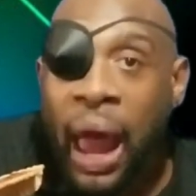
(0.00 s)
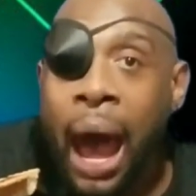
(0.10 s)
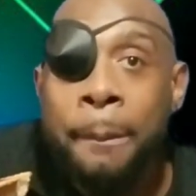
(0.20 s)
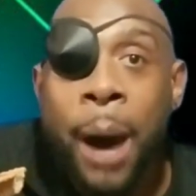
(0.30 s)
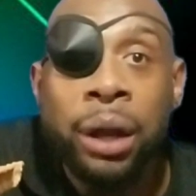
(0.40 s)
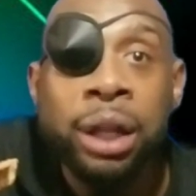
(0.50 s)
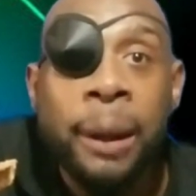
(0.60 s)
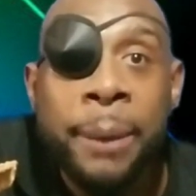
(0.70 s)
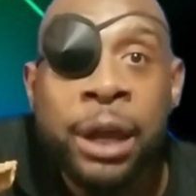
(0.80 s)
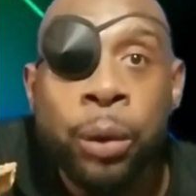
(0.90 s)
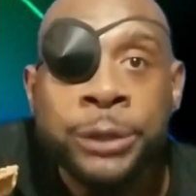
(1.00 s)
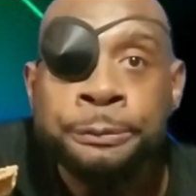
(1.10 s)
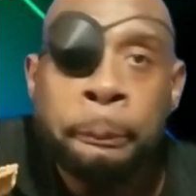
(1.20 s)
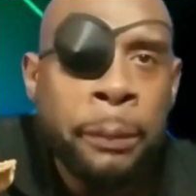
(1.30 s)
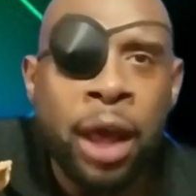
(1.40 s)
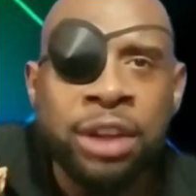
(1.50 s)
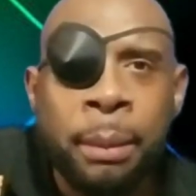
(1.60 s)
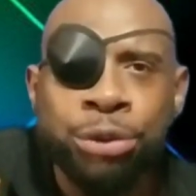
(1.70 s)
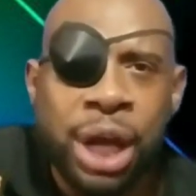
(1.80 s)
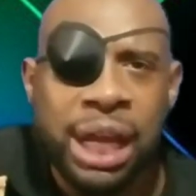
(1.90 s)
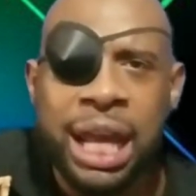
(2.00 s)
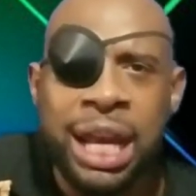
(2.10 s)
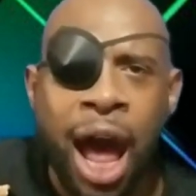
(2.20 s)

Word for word: I bought a good big one. Because I'm going to try to eat it